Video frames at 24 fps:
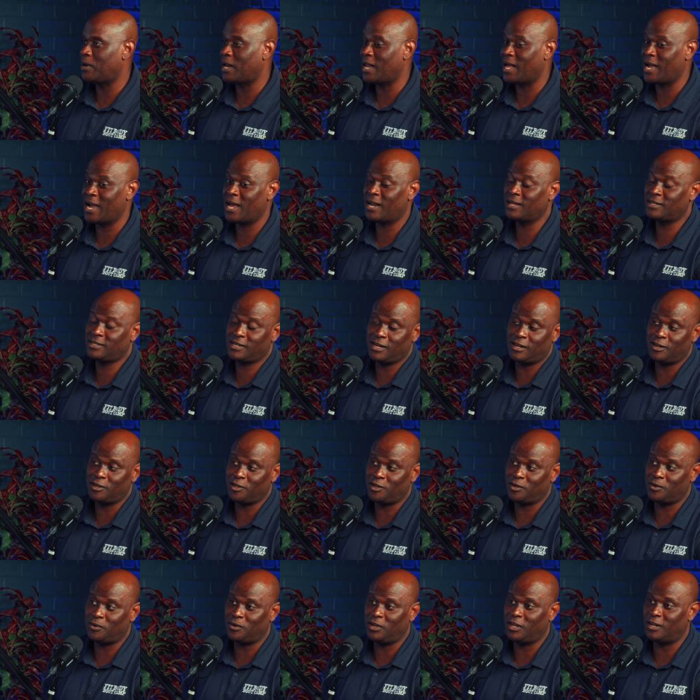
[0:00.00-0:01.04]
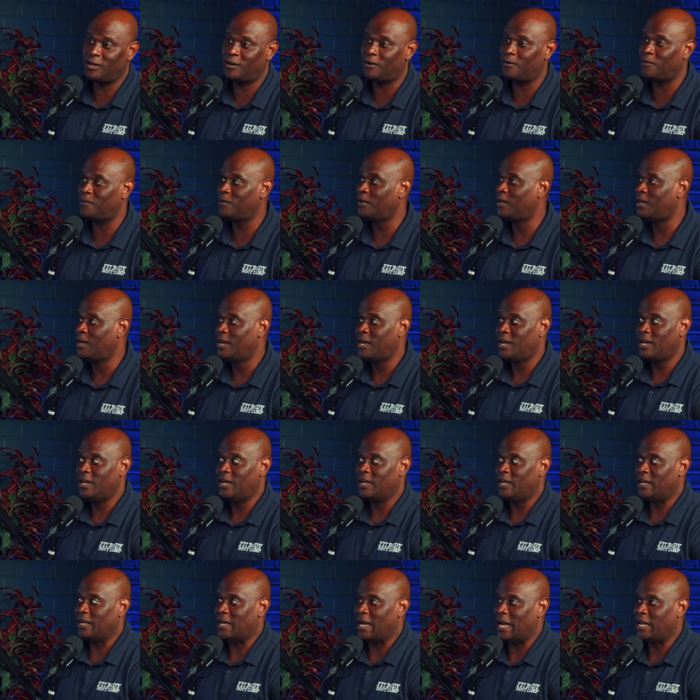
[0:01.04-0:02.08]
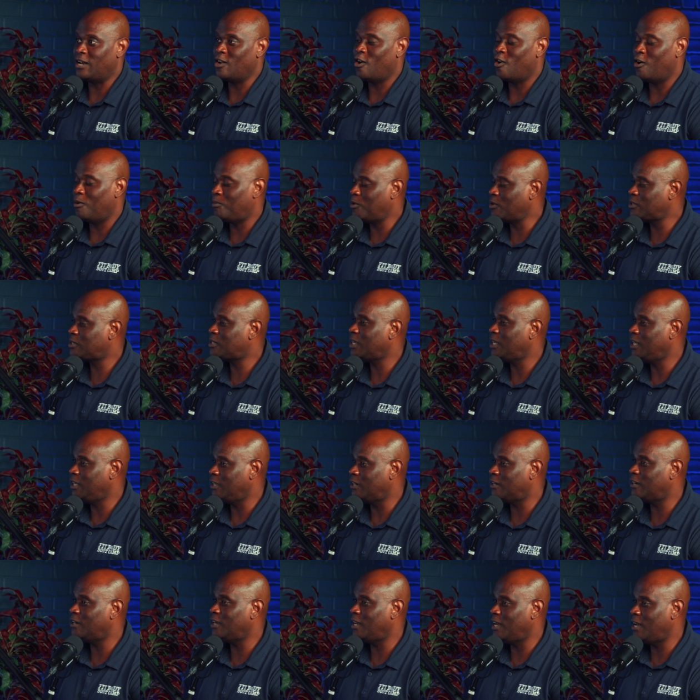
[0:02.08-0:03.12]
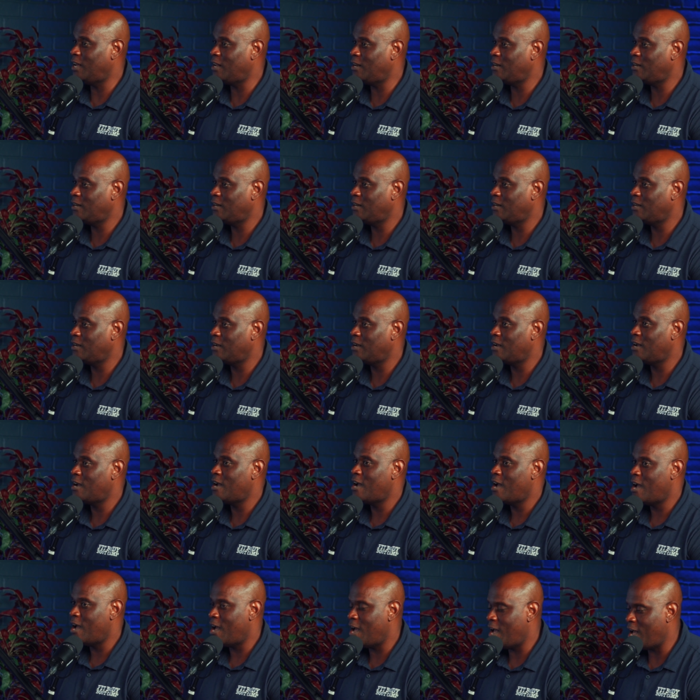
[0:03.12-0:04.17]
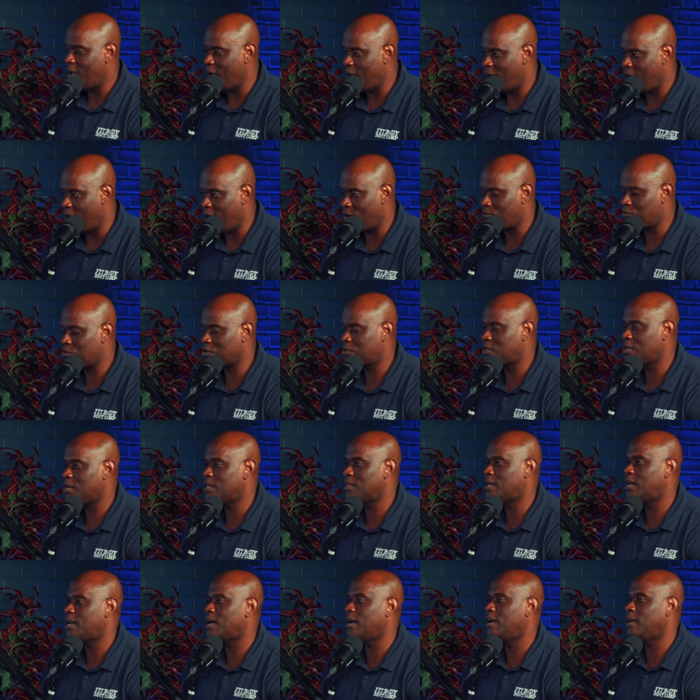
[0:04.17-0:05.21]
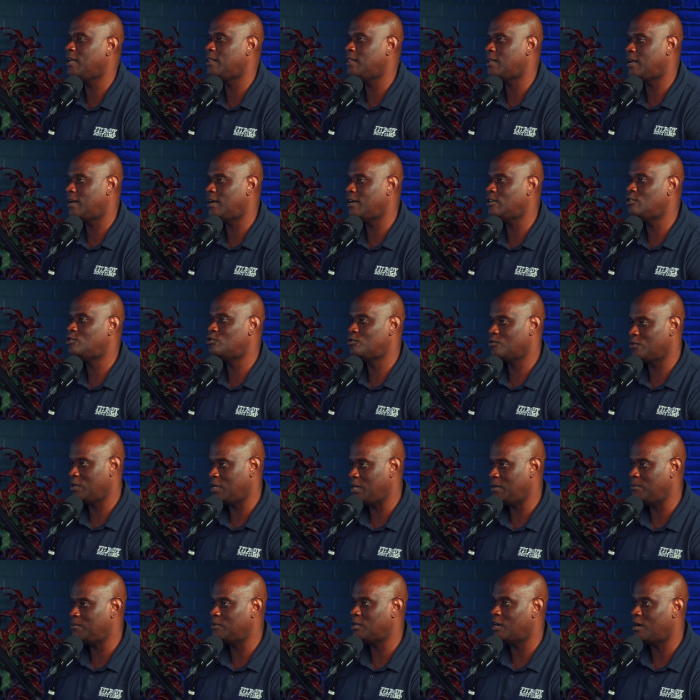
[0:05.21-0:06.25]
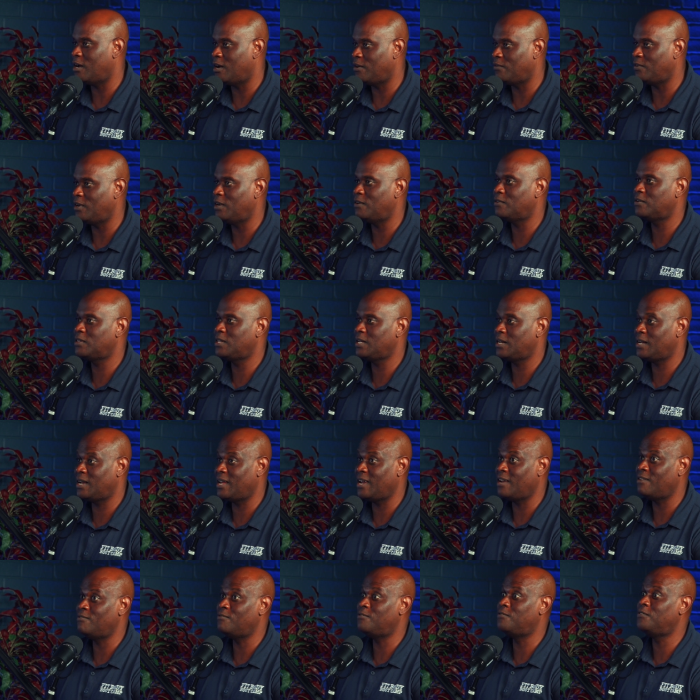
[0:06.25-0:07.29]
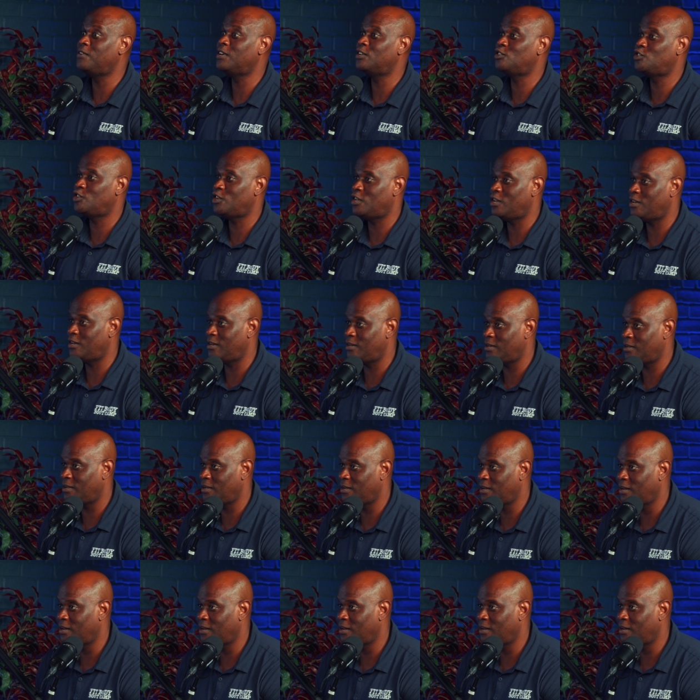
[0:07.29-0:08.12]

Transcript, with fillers: And I gotta tell you, you know, at almost a year in, everything that I that I dreamed of and everything that I envisioned